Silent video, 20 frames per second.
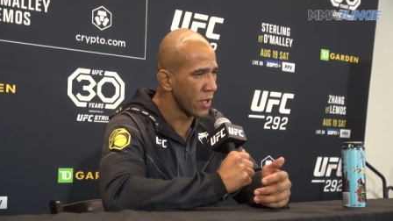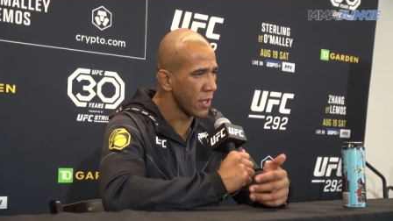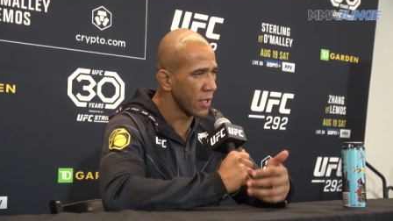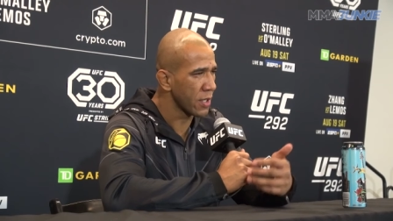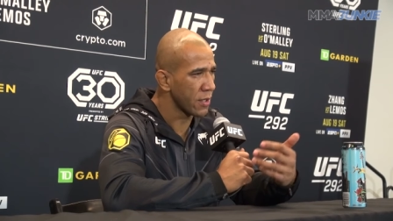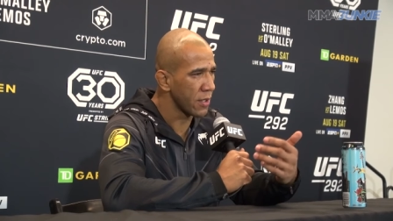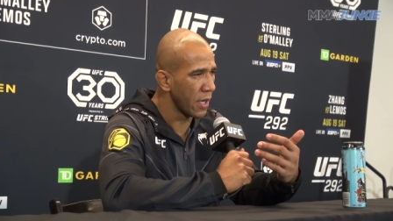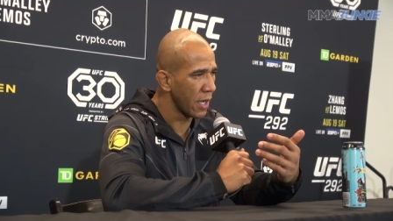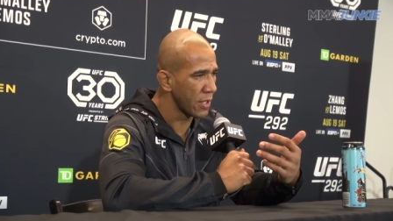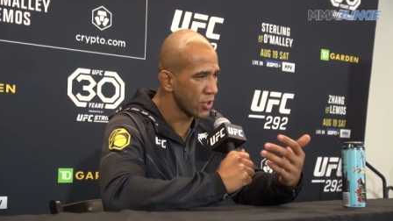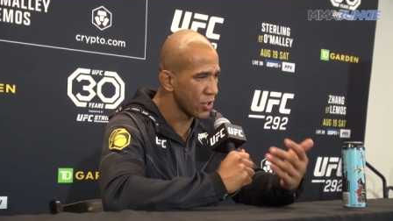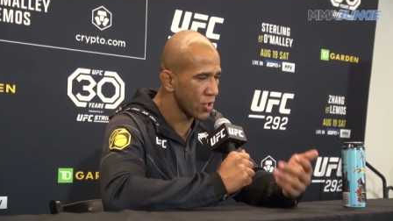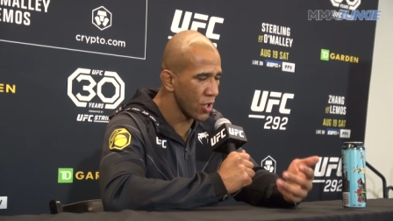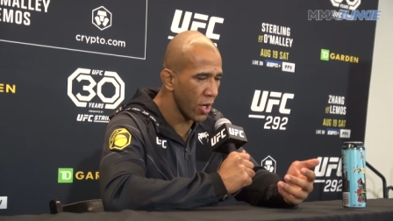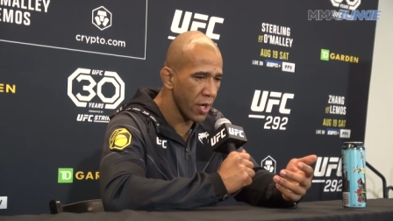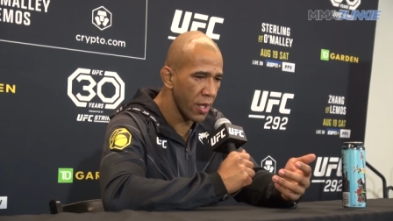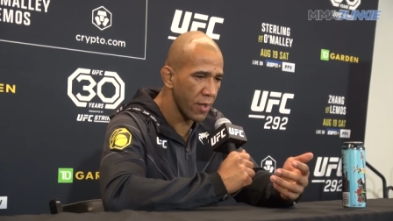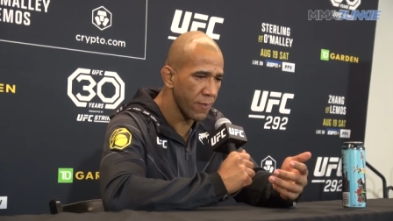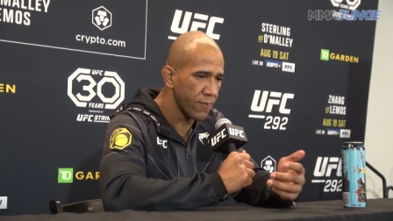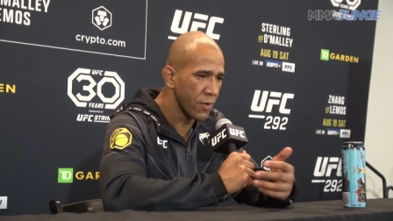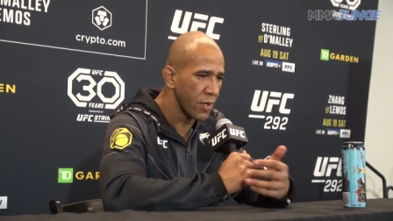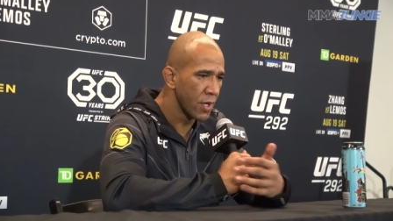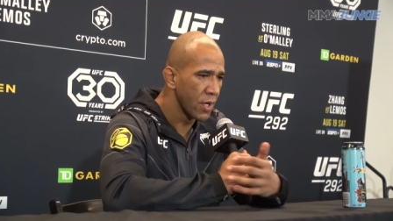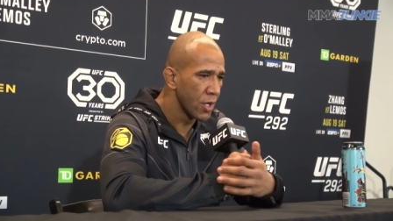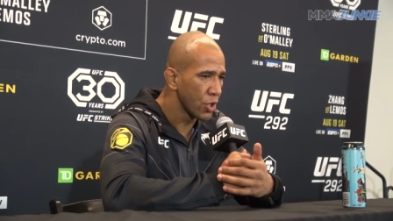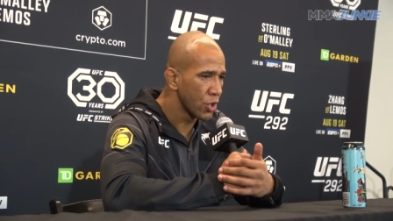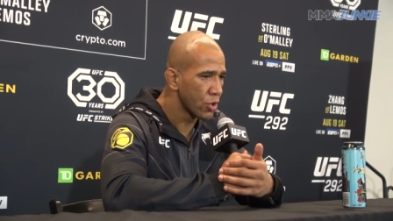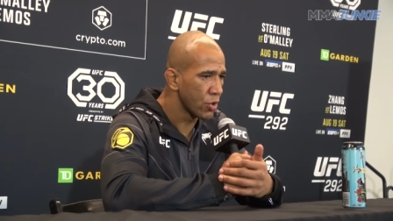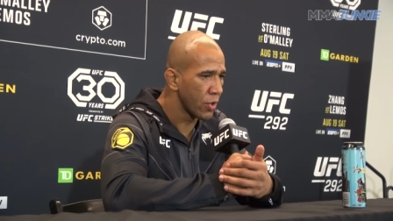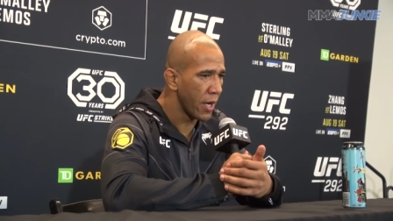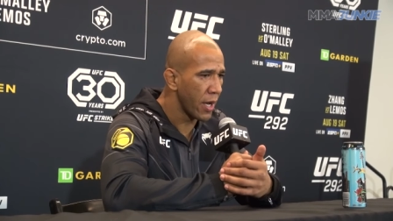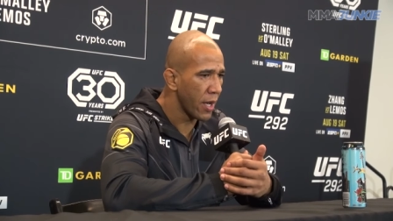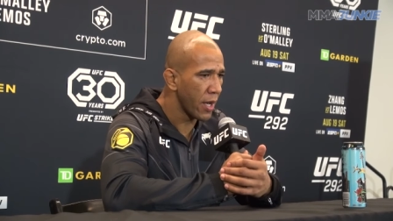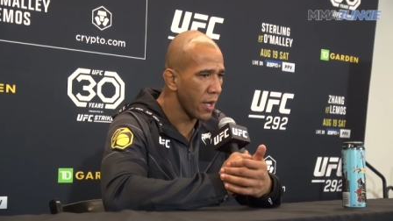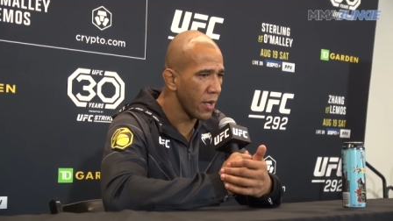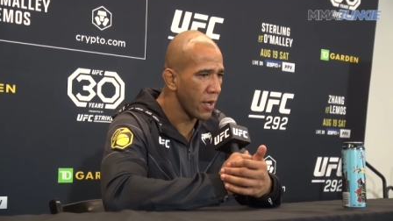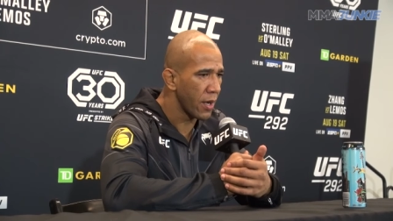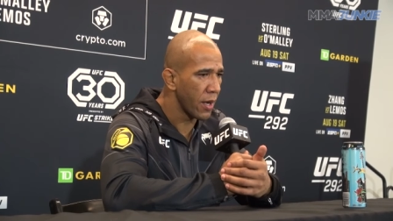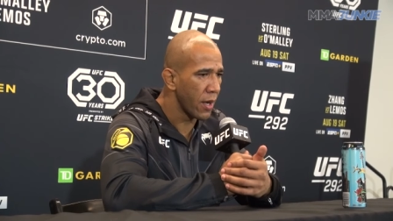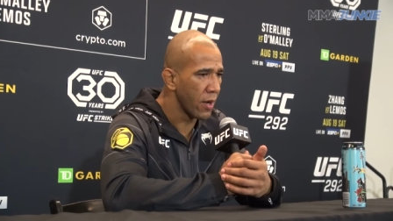I started
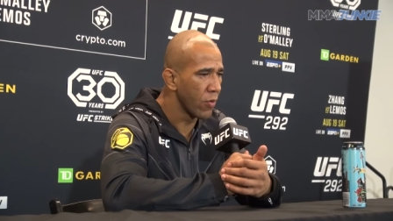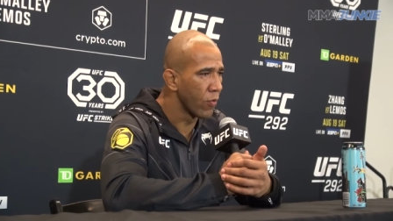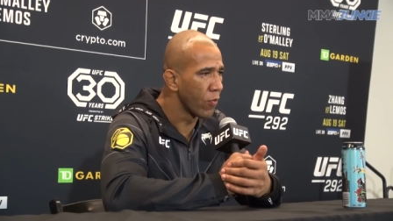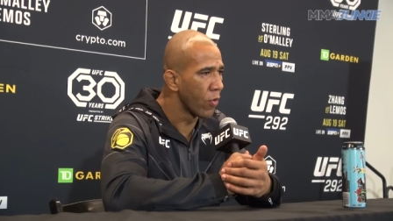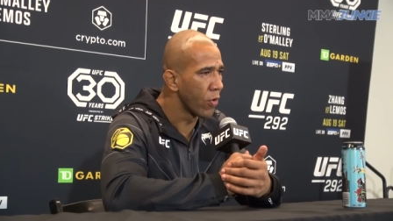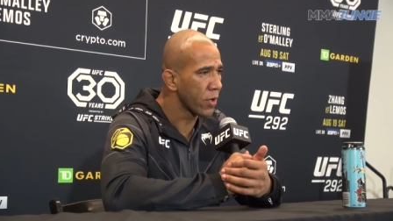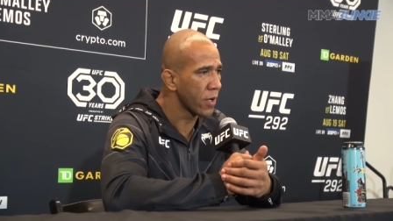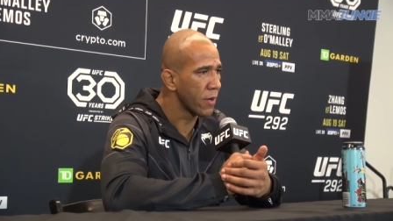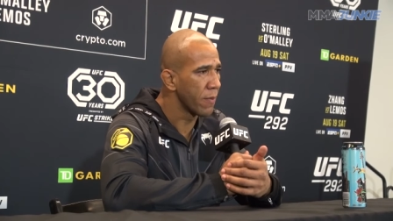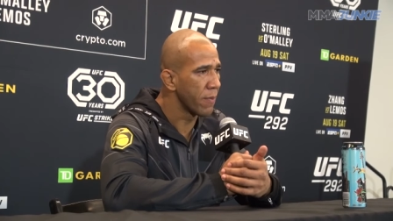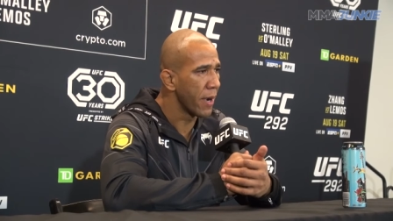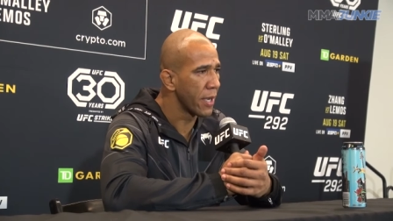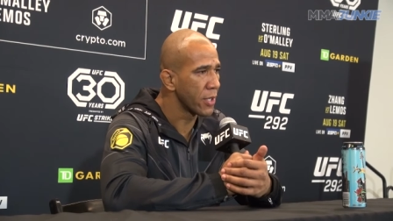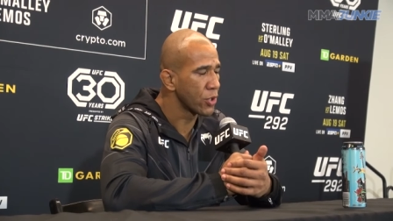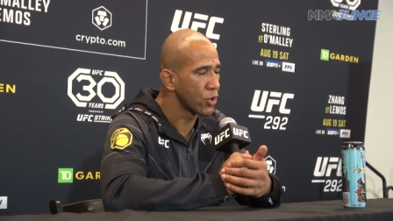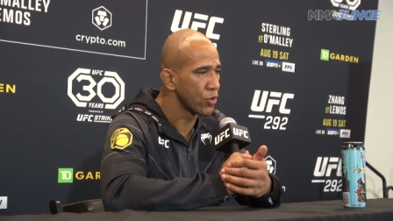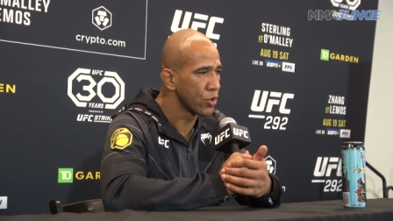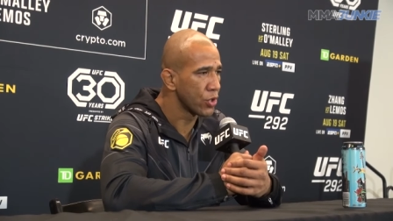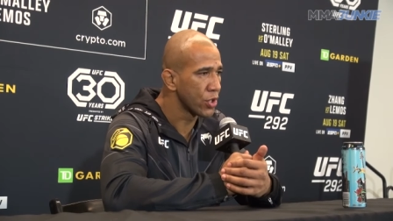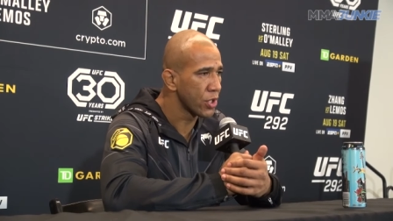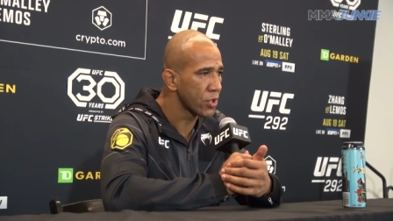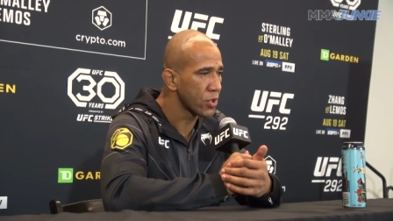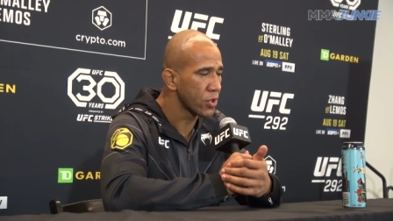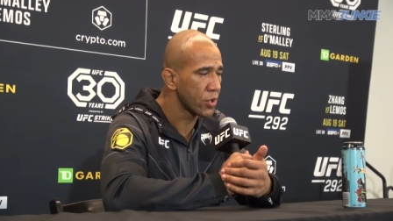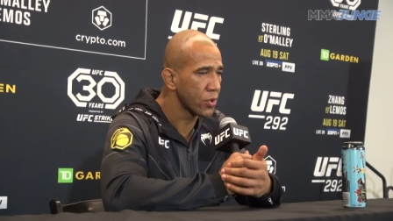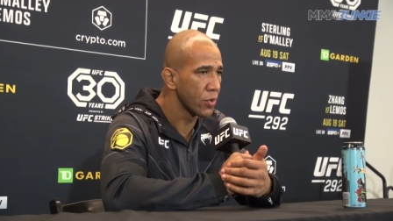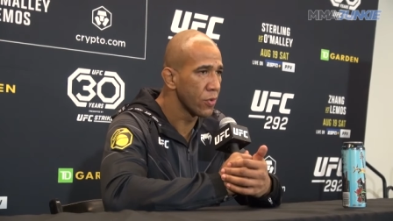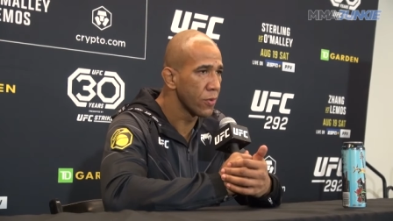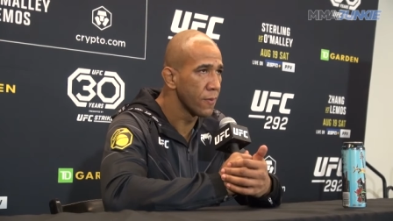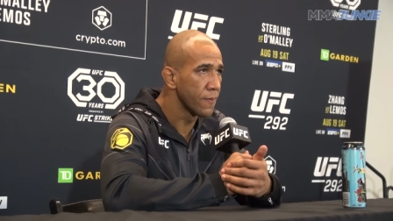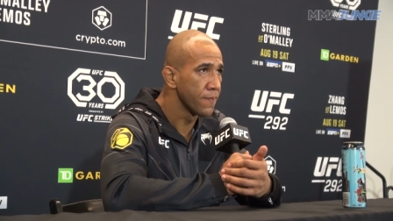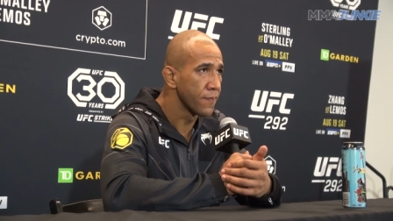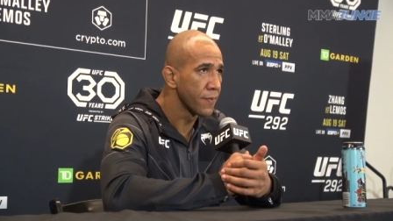training and working my jiu-jitsu.